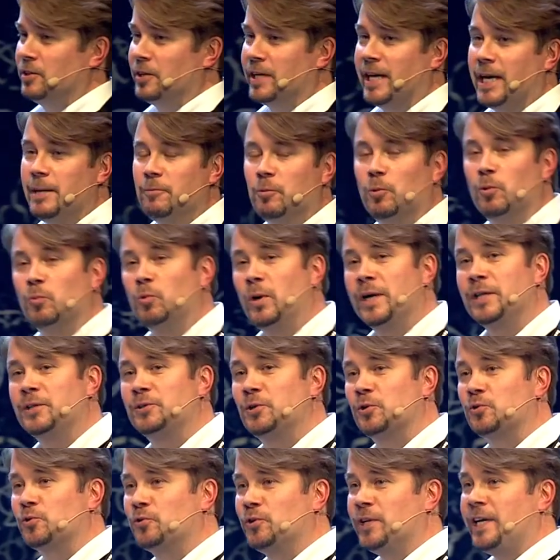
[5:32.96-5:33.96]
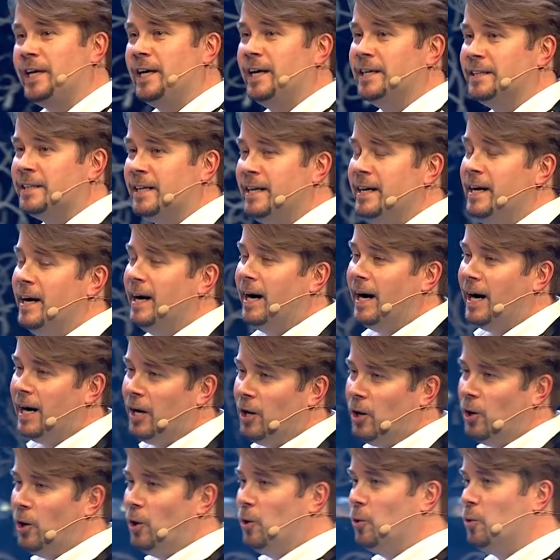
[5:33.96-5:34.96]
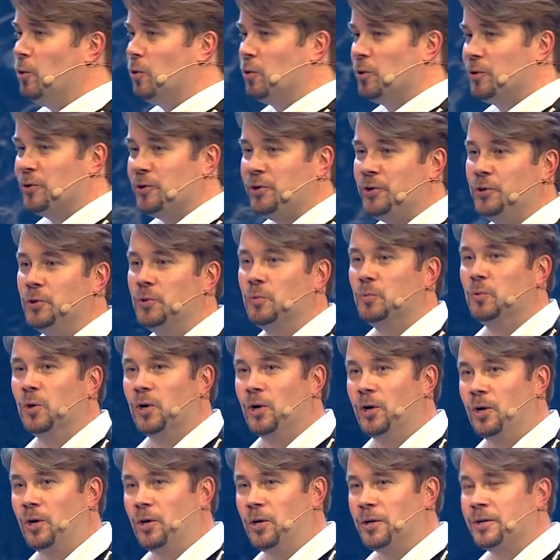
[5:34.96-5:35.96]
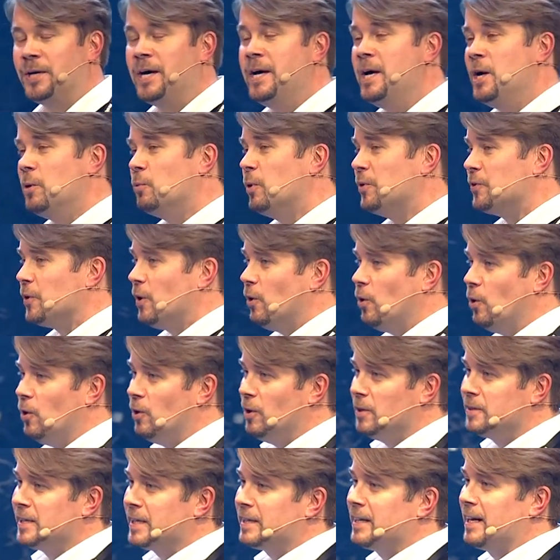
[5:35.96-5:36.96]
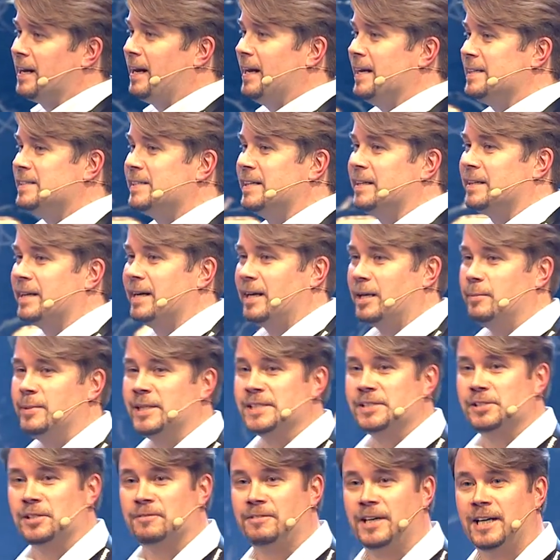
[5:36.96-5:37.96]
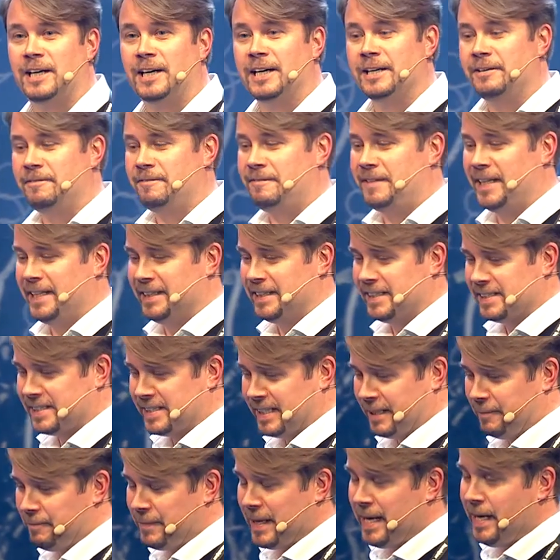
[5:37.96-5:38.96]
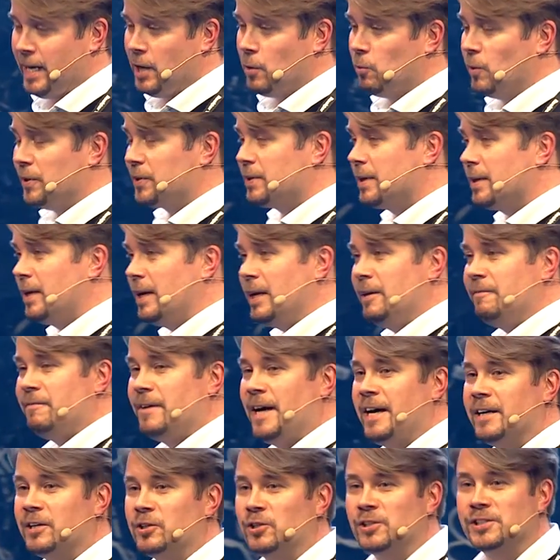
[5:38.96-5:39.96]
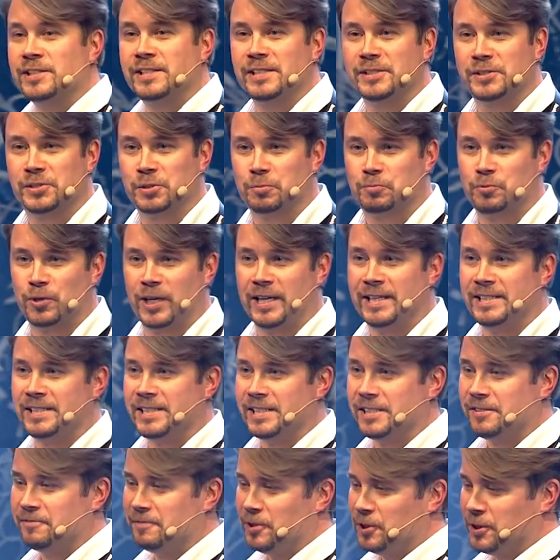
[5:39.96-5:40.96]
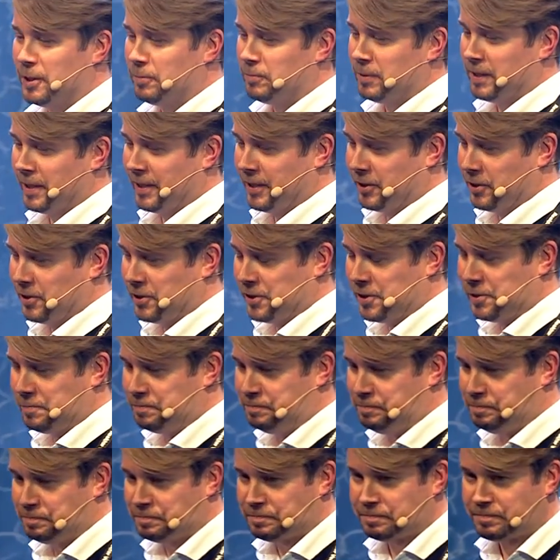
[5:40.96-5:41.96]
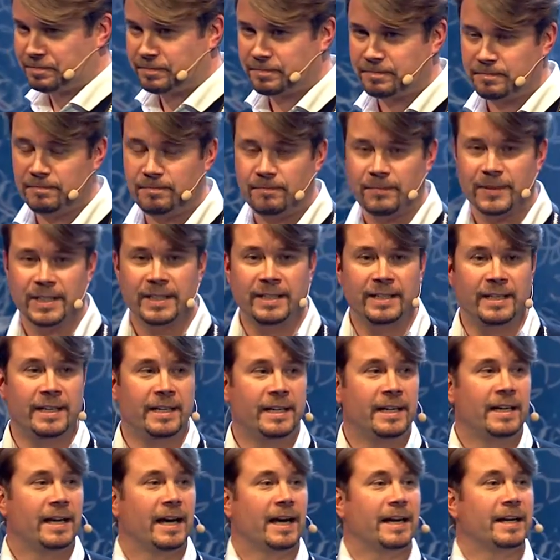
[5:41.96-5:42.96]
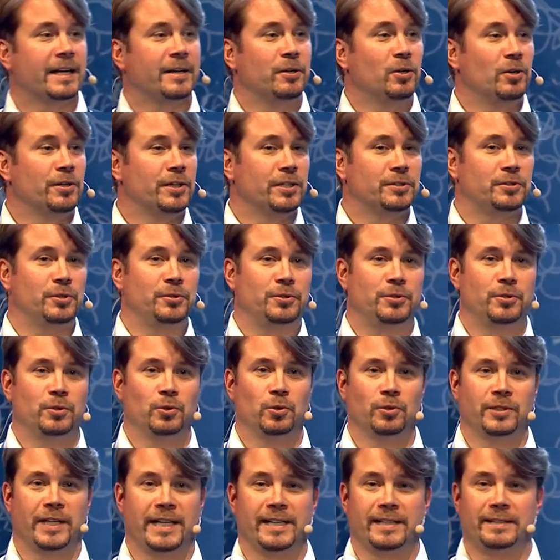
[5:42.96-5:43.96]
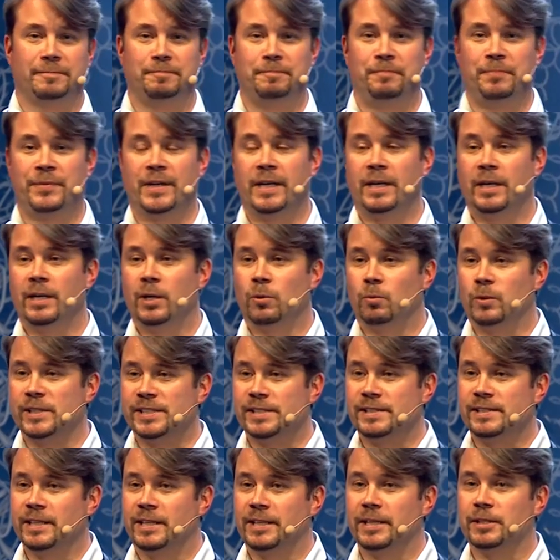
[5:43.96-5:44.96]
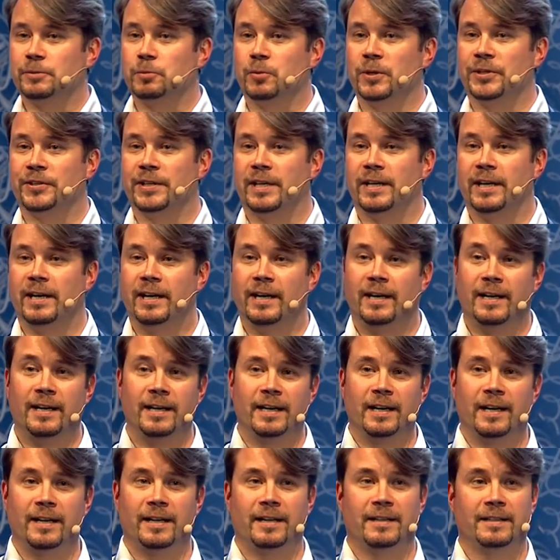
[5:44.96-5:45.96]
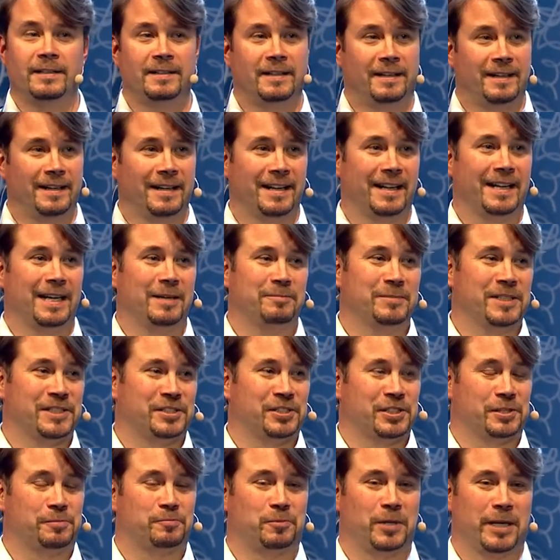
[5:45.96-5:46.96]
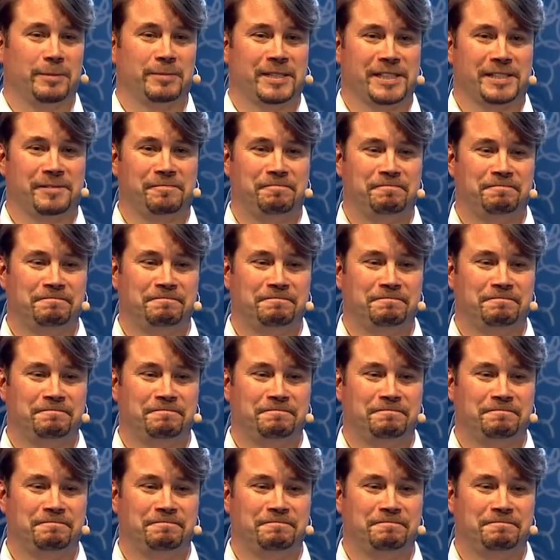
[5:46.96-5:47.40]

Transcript: game. We wanted to create a whole new world with all the classic elements of high fantasy, with cliffhangers and surprises for the players. And in order to do that, we started with a highly, highly ambitious premise.